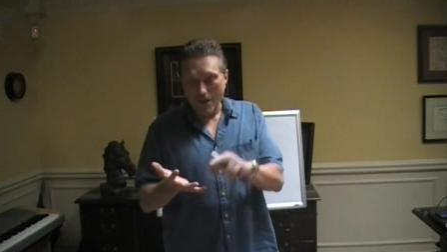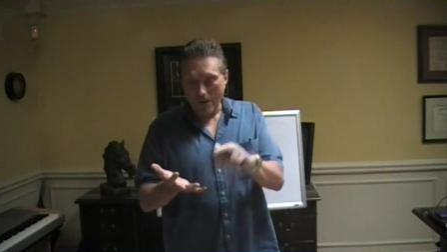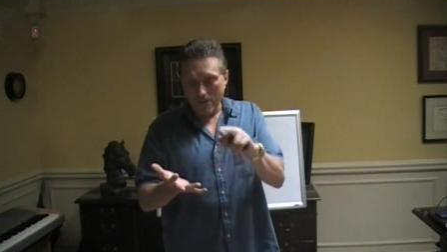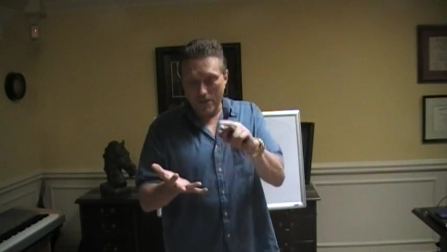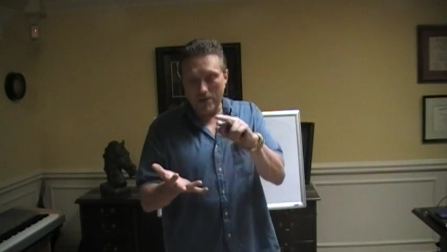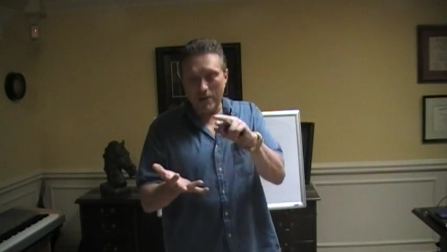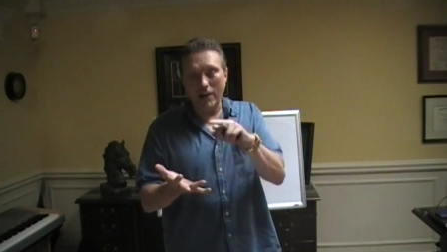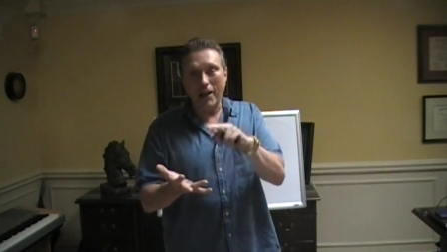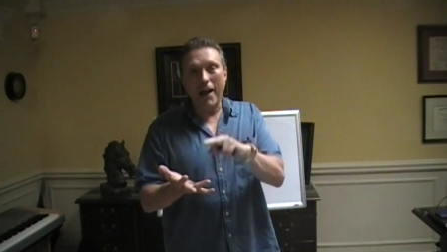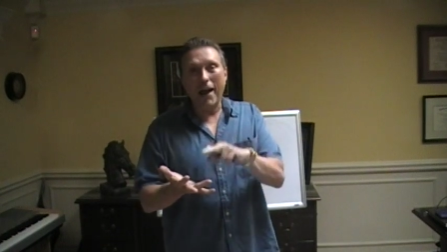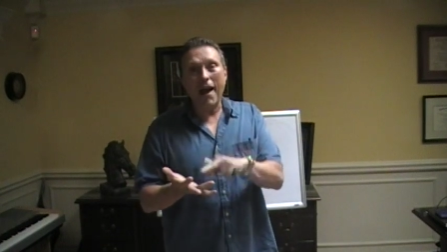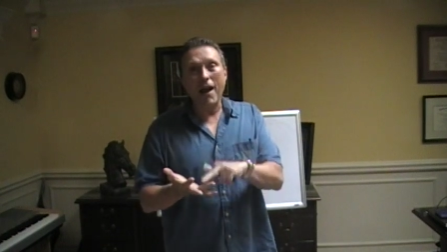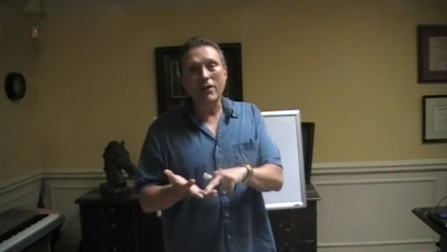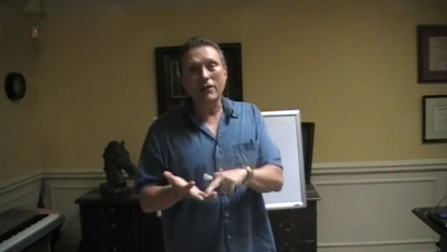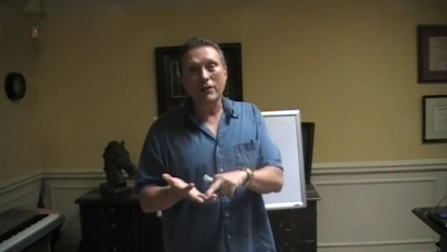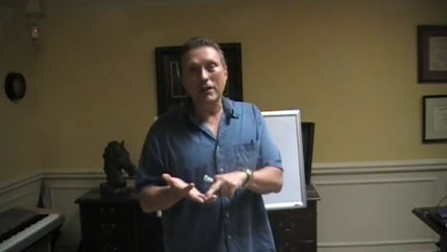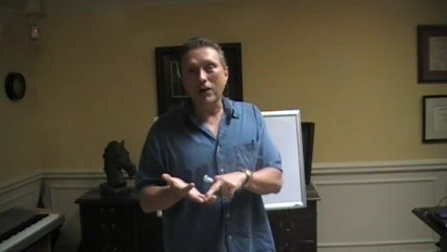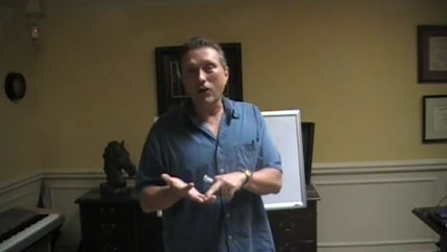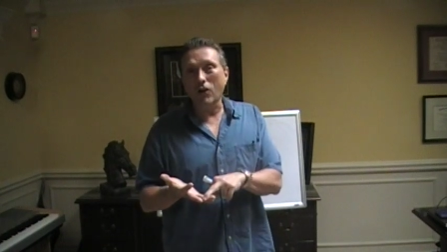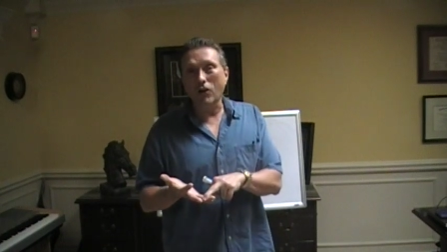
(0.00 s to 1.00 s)

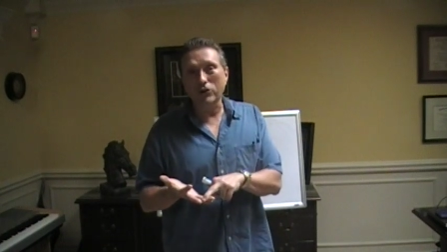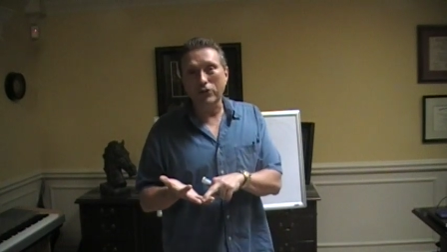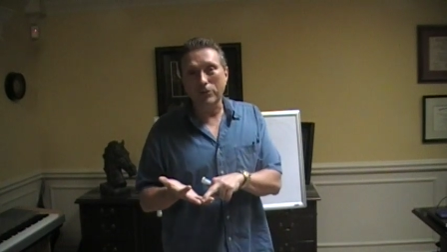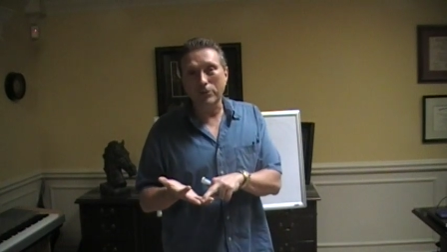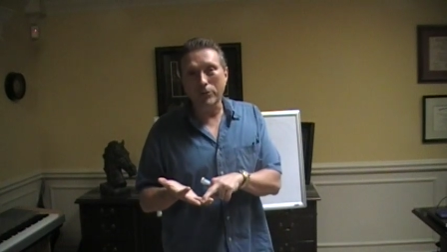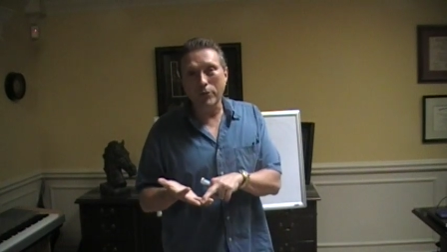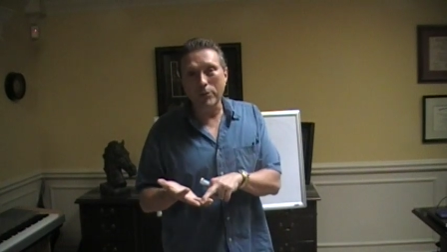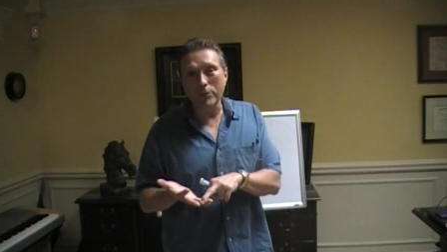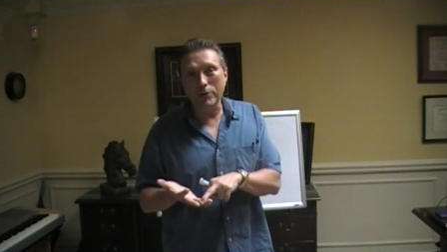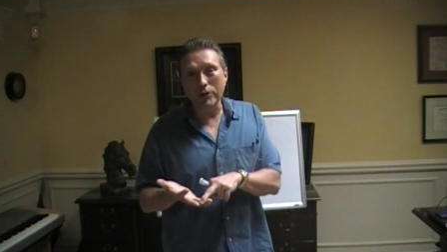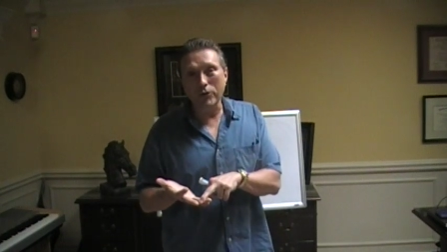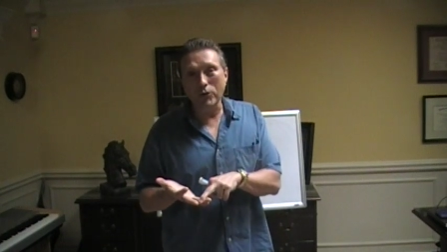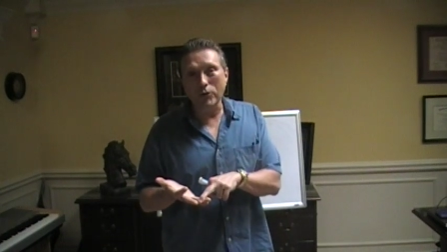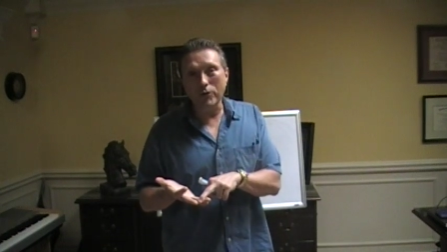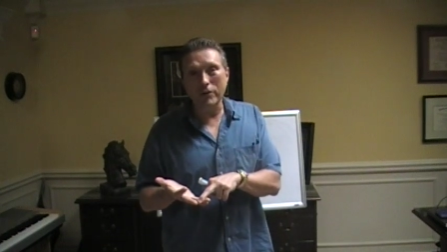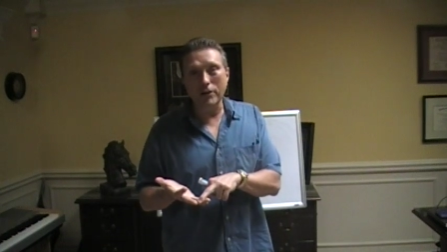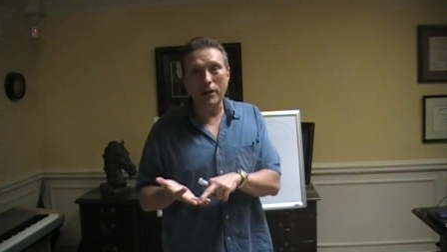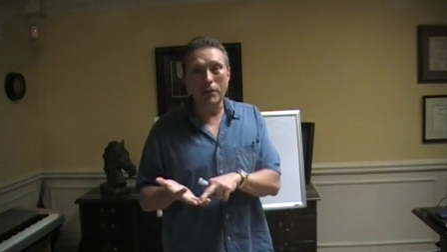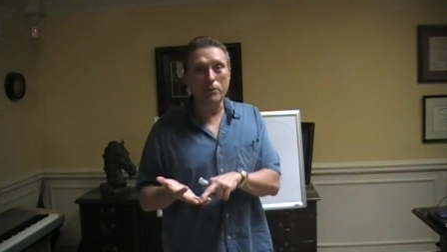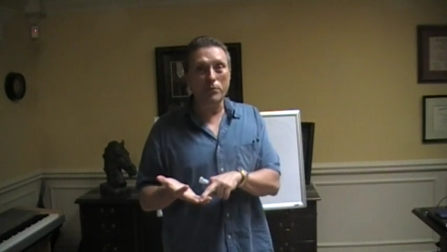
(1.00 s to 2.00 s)
Phenylalanine causes permanent
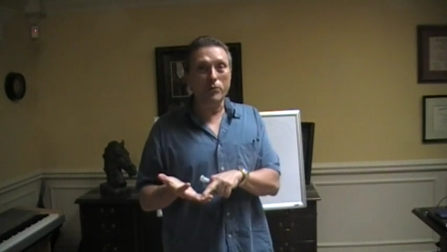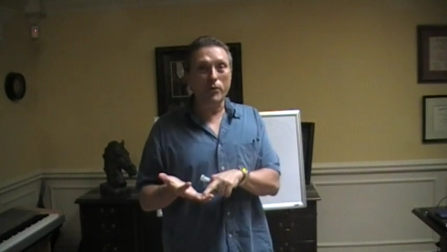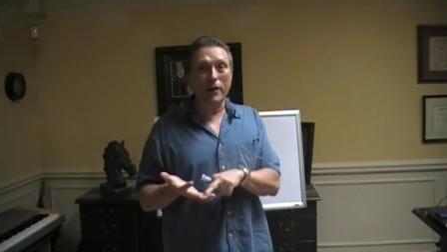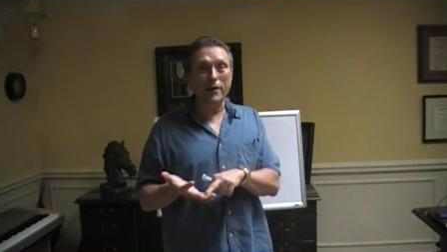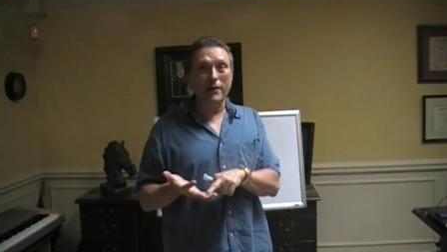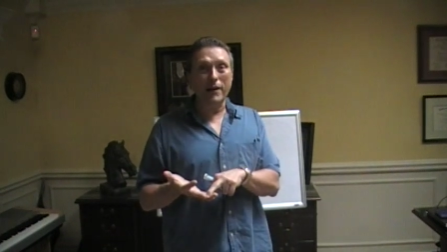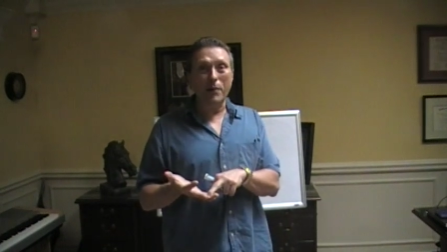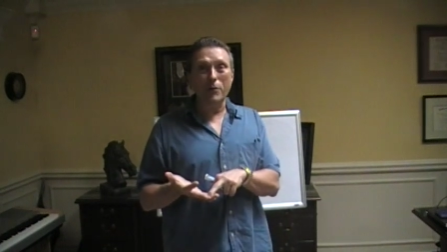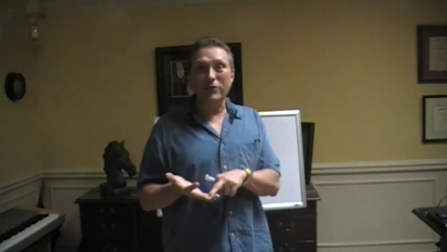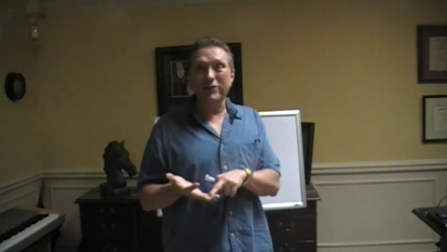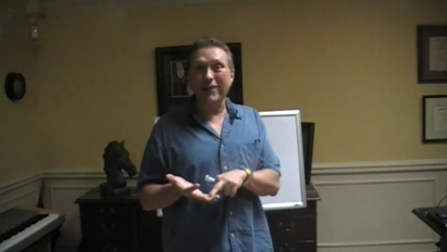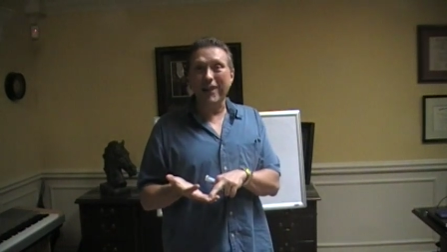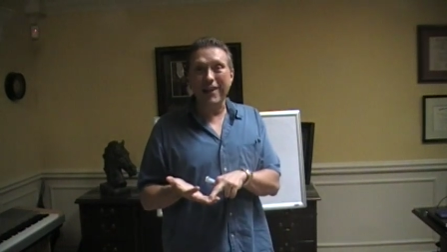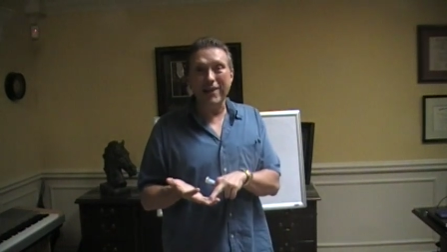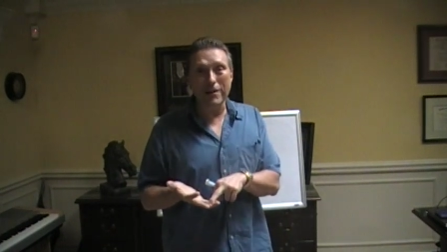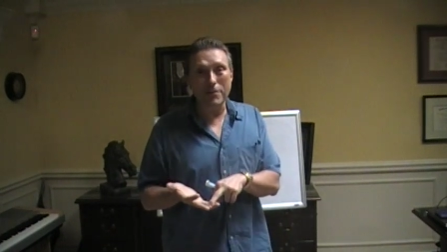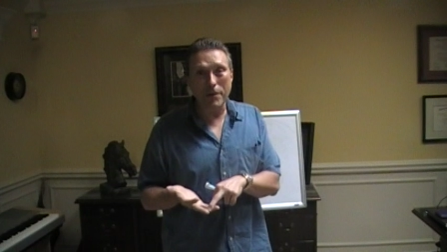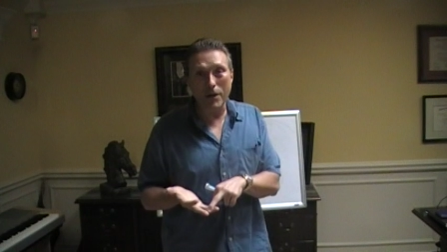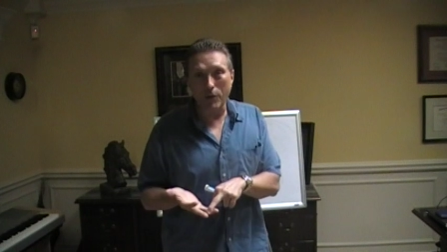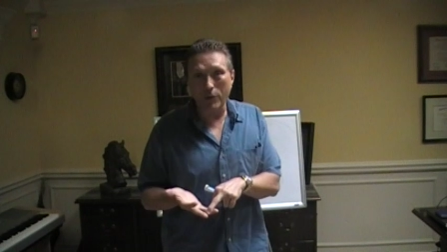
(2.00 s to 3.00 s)
nerve and brain damage in
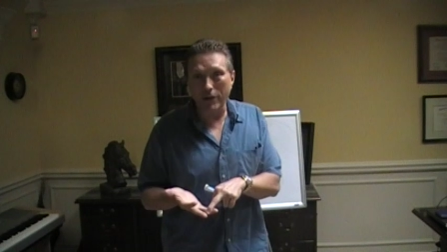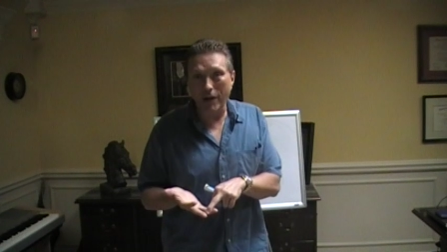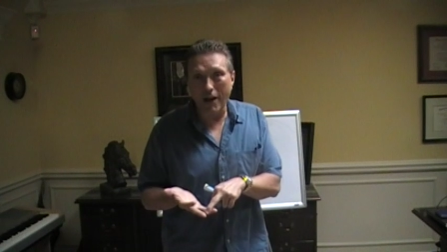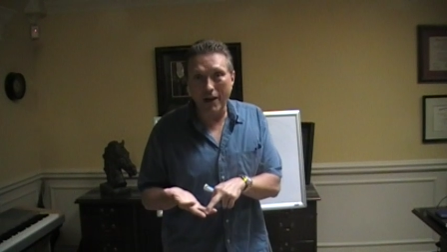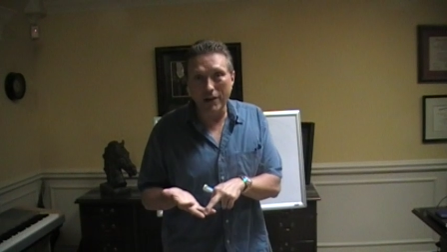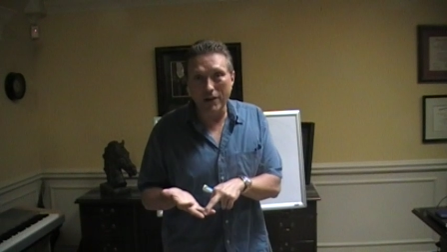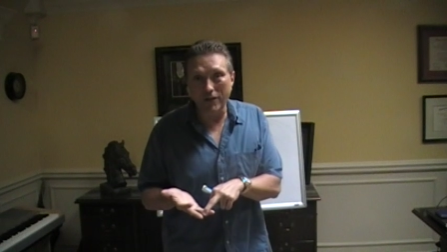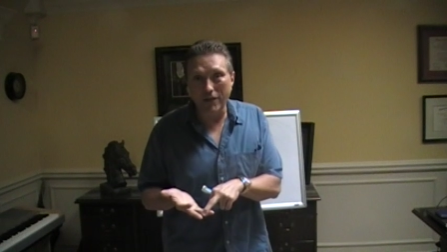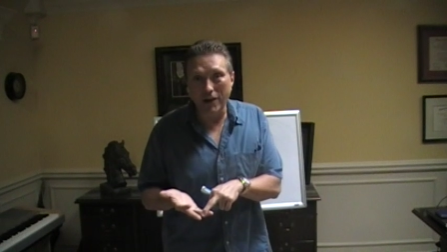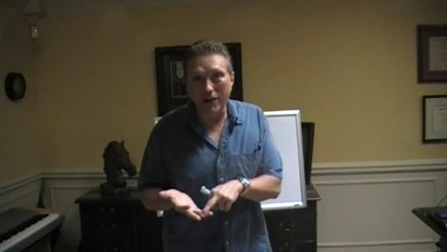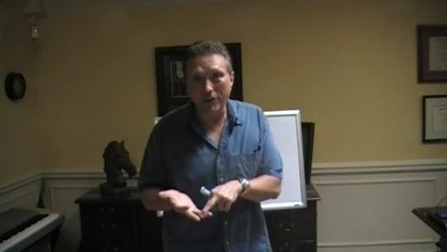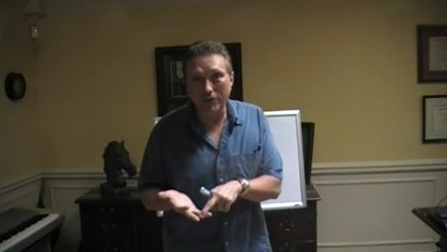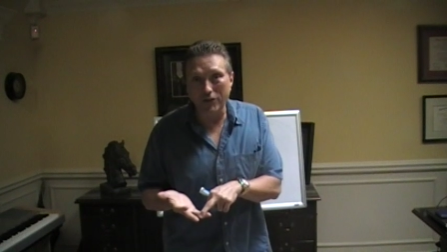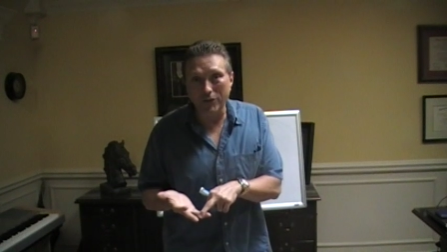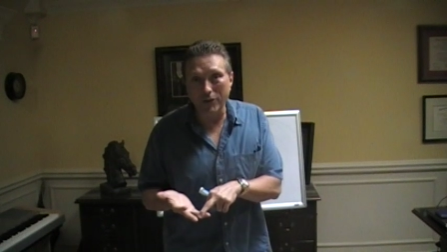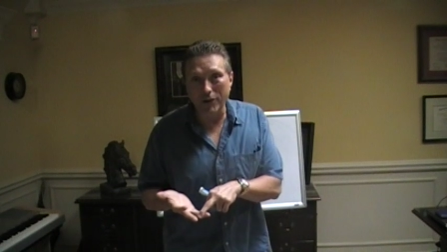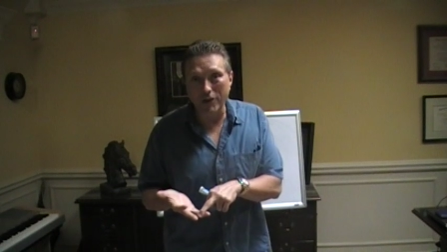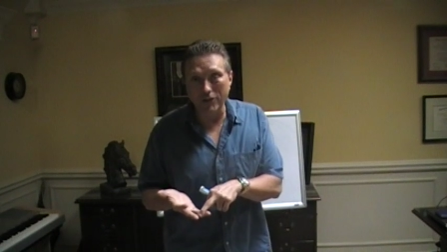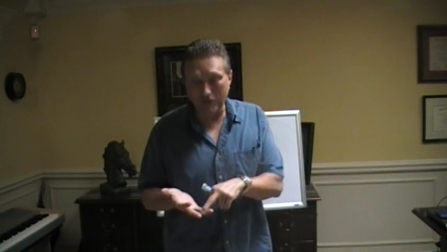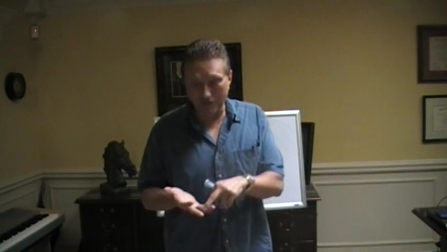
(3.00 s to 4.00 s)
anybody with high enough
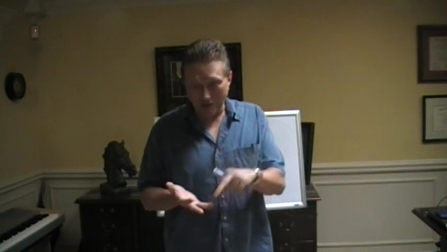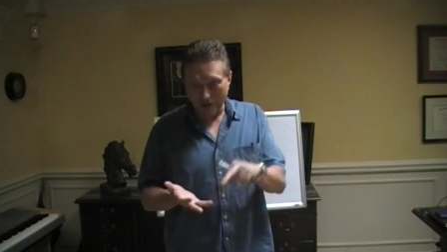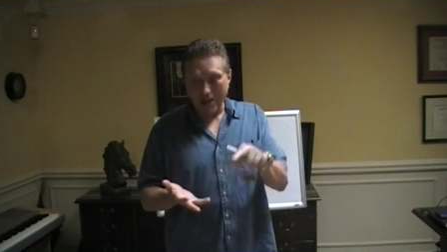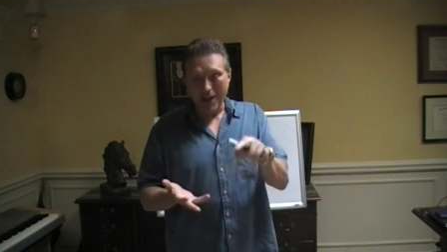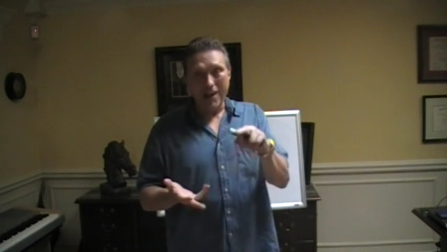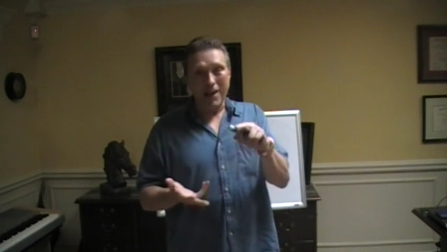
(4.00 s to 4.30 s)
concentrations.